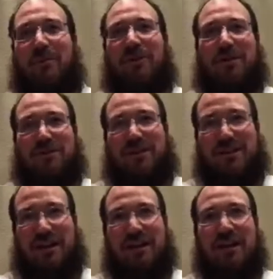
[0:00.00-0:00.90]
what I was going to
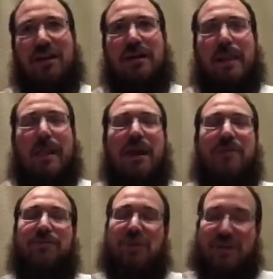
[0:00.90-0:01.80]
say.
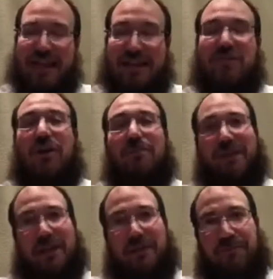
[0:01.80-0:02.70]
That's called Binah.